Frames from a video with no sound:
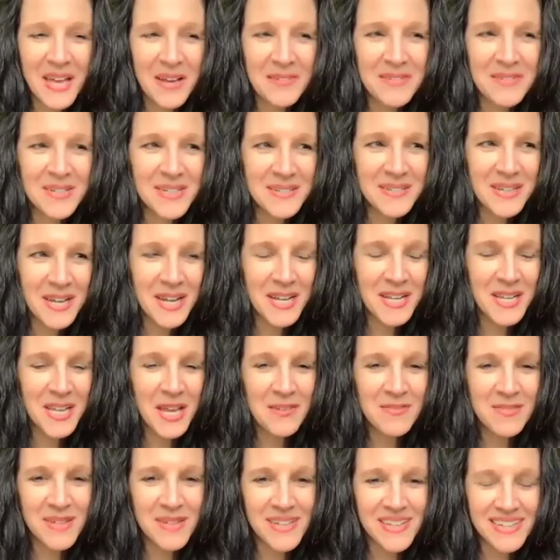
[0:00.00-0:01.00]
And there's
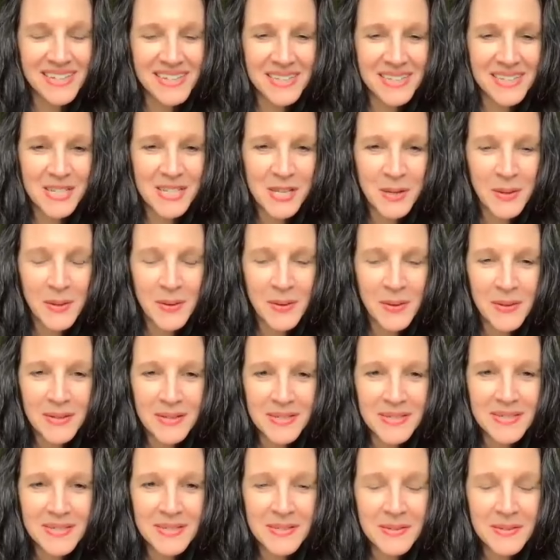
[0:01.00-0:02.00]
so much, you know, you
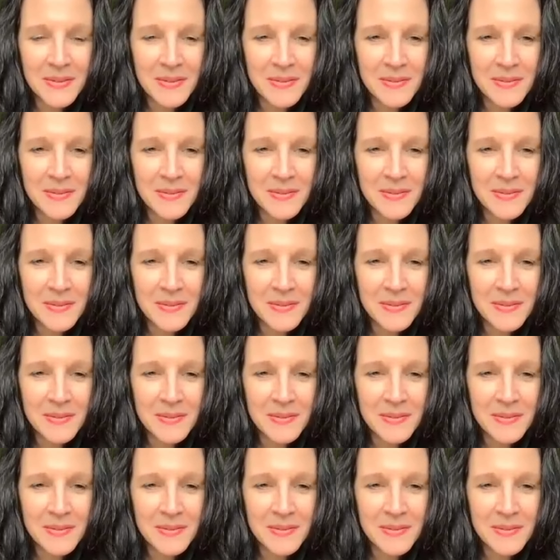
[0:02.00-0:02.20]
do get